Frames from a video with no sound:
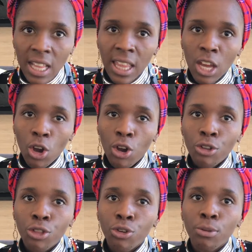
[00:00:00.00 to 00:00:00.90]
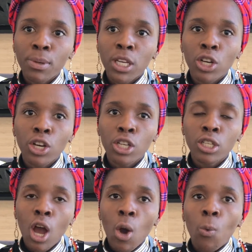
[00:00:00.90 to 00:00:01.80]
that they go through
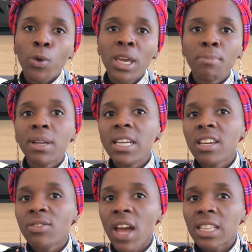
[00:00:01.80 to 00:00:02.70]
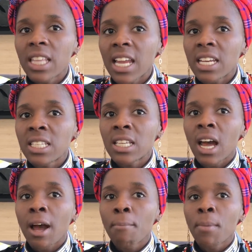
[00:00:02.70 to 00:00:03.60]
because we believe that that is
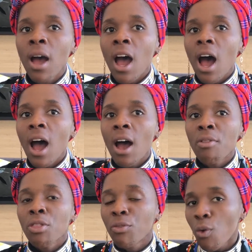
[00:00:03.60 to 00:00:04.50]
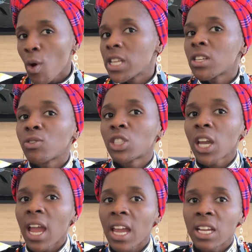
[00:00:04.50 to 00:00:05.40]
um, uh, the voice of
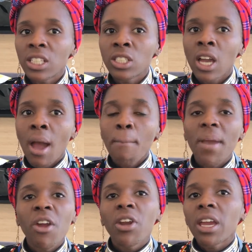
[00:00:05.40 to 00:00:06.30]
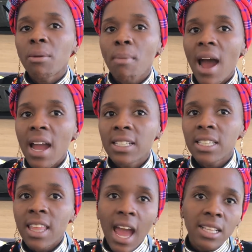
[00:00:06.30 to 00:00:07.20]
change, bearing in mind
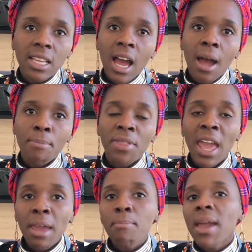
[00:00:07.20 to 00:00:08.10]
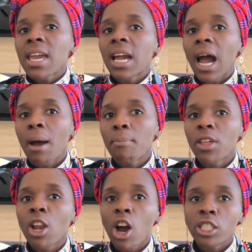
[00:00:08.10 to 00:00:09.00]
that um, they make up
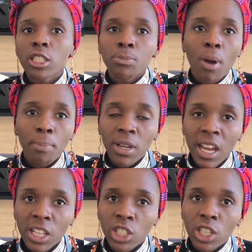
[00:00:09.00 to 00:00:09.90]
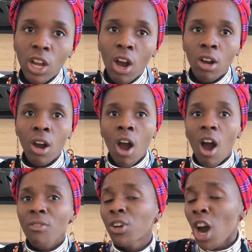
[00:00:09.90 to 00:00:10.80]
the largest population uh,
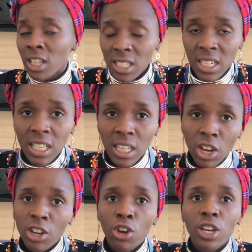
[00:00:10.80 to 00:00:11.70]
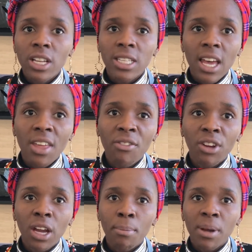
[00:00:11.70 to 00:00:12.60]
of the continent, and not only in South
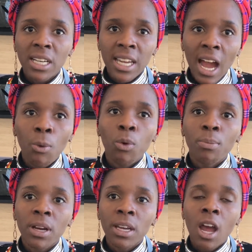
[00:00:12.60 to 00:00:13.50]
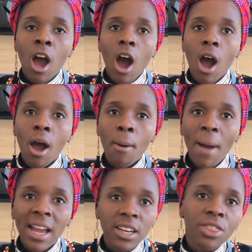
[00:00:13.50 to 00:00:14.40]
Africa, but young women uh,
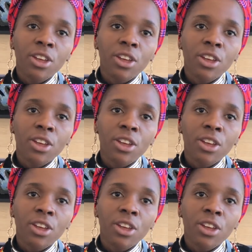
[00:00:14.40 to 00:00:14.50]
under